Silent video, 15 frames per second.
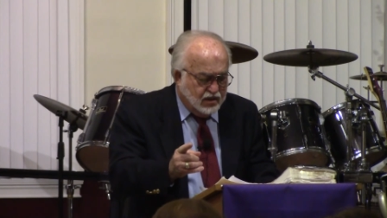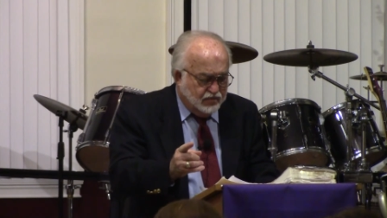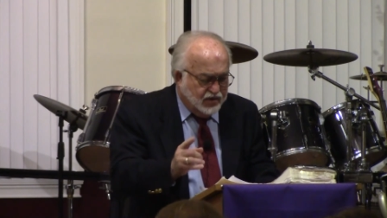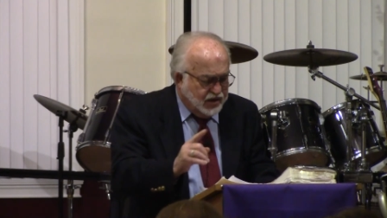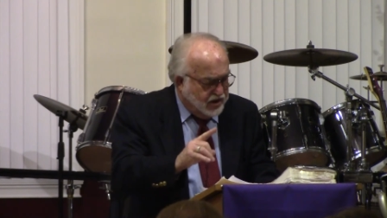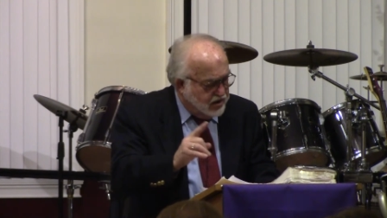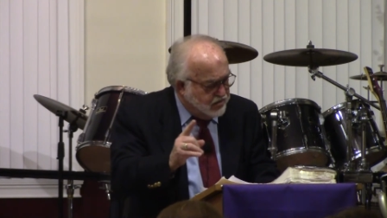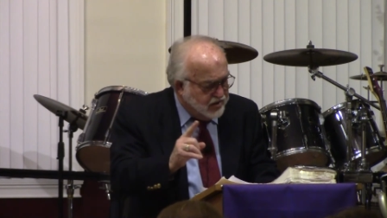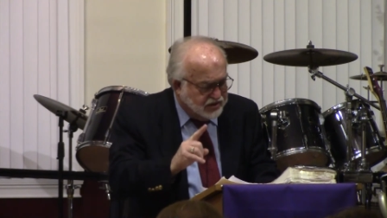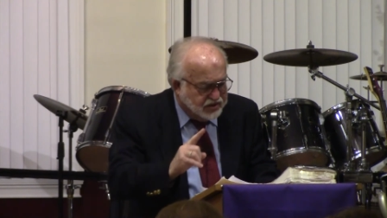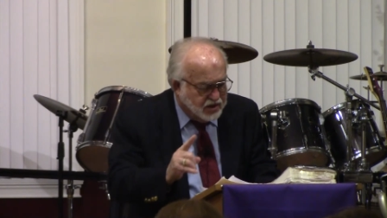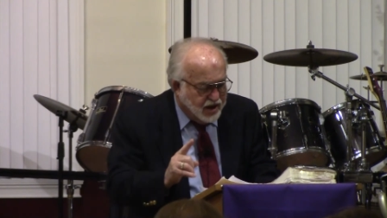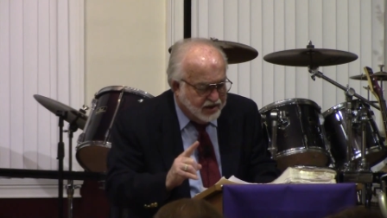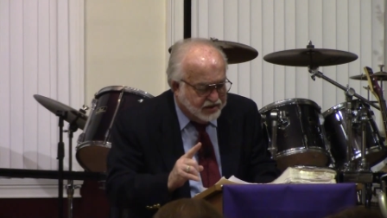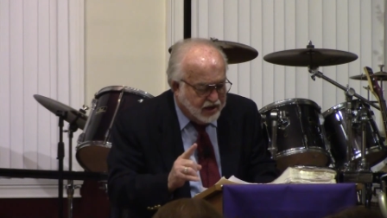But here
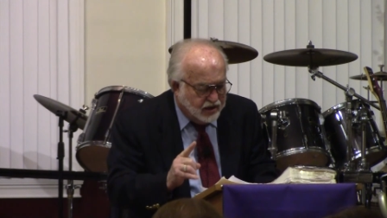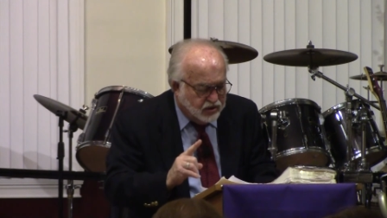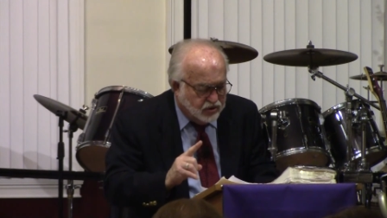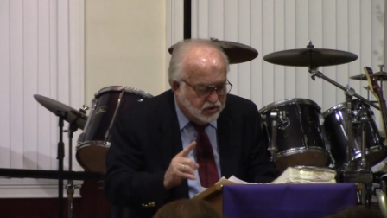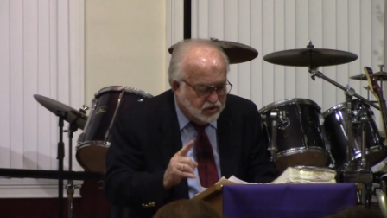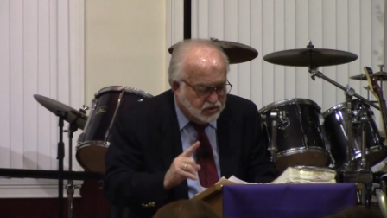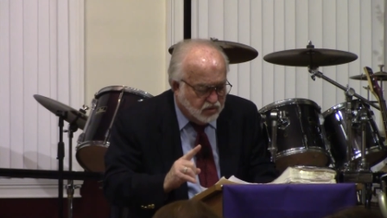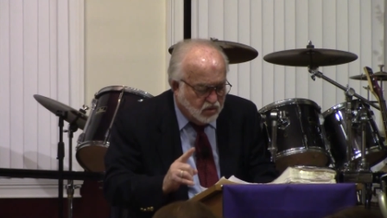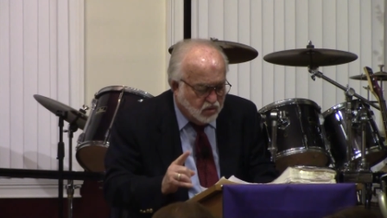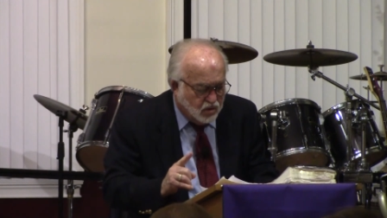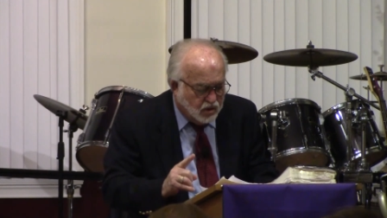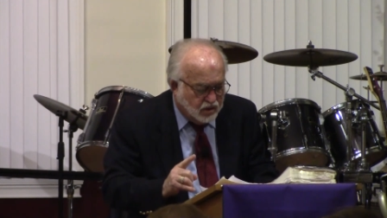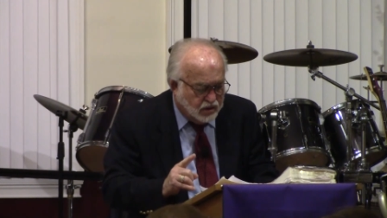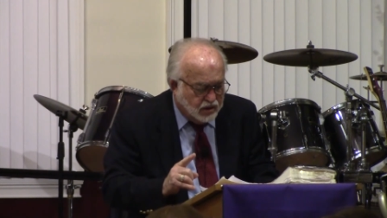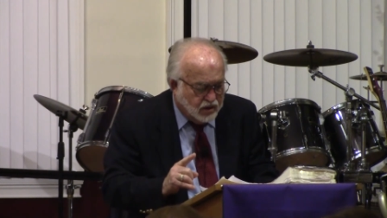it's not that usual
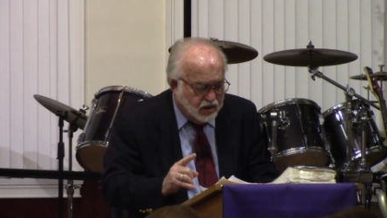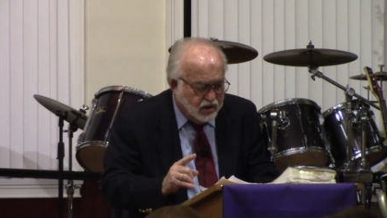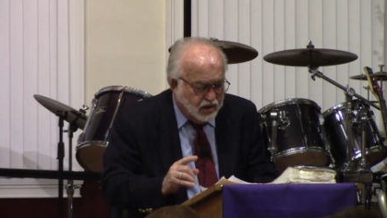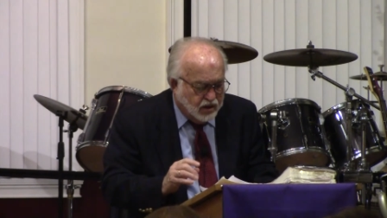word.